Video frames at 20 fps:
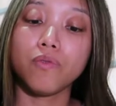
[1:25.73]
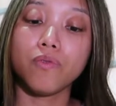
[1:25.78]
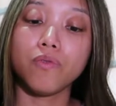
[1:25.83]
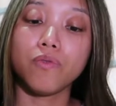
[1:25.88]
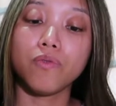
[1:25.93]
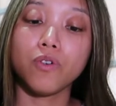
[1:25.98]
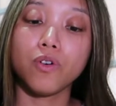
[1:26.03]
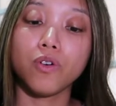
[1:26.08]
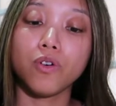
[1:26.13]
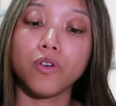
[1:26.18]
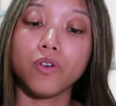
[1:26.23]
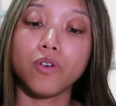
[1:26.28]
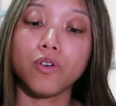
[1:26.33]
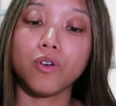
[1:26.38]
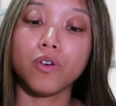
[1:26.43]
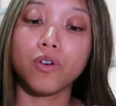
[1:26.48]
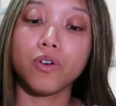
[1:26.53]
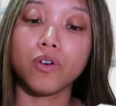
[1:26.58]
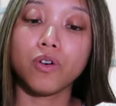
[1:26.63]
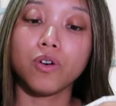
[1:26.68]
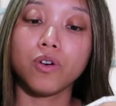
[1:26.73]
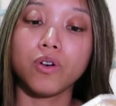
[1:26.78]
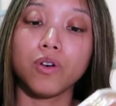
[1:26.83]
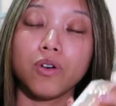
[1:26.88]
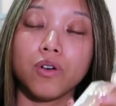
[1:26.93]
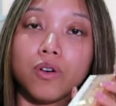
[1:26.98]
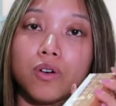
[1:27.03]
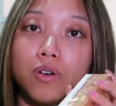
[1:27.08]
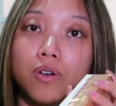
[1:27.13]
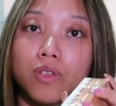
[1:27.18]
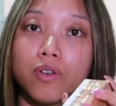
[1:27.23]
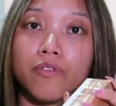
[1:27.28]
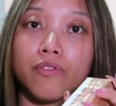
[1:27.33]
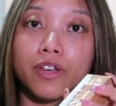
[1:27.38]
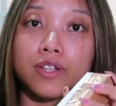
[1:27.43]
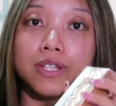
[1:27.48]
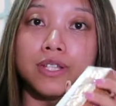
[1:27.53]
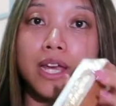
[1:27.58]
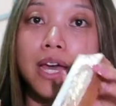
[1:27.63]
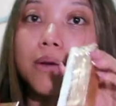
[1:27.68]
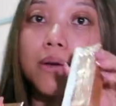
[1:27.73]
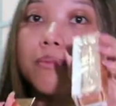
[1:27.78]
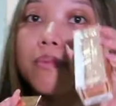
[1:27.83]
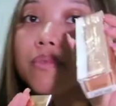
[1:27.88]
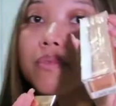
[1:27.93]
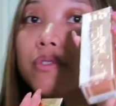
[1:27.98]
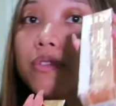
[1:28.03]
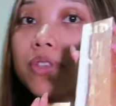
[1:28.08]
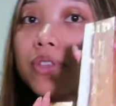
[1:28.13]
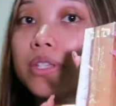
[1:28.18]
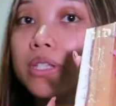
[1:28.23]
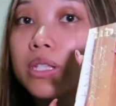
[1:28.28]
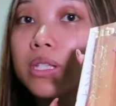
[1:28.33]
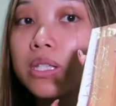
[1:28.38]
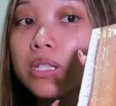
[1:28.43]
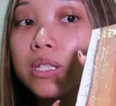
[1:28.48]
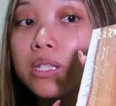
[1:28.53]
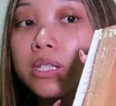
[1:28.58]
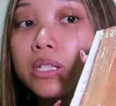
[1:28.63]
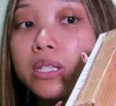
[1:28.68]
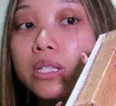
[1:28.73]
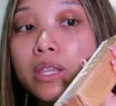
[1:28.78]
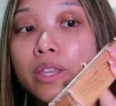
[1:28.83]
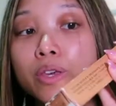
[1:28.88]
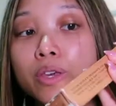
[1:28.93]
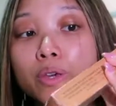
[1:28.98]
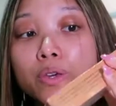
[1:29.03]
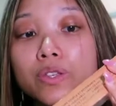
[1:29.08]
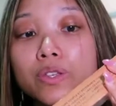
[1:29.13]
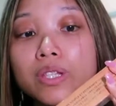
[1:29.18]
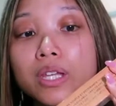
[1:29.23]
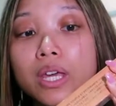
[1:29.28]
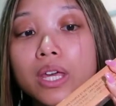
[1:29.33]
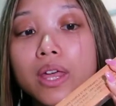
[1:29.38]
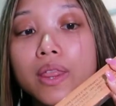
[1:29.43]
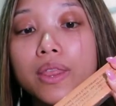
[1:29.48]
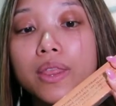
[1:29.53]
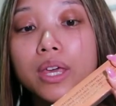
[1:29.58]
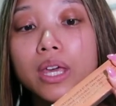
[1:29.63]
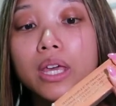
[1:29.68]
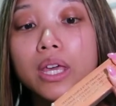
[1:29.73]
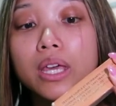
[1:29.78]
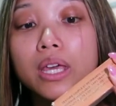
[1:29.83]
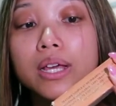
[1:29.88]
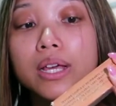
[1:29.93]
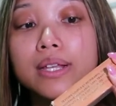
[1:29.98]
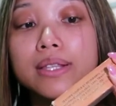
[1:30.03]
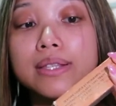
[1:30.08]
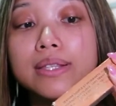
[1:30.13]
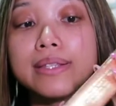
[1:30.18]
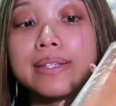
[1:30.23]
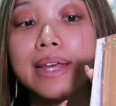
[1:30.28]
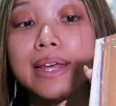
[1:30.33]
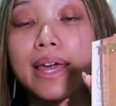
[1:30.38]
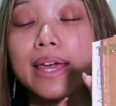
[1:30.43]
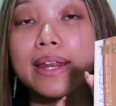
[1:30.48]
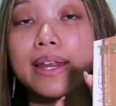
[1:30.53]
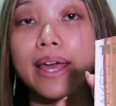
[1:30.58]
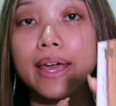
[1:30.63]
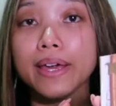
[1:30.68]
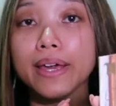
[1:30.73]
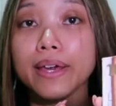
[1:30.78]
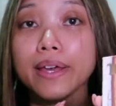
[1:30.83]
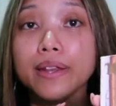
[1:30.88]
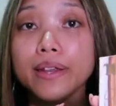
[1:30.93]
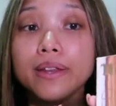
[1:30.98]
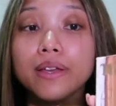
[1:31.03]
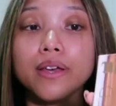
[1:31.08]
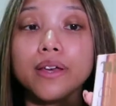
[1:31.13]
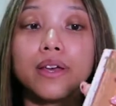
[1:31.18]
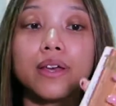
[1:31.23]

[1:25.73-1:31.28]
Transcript: for the first step, so this is using the Stay Naked.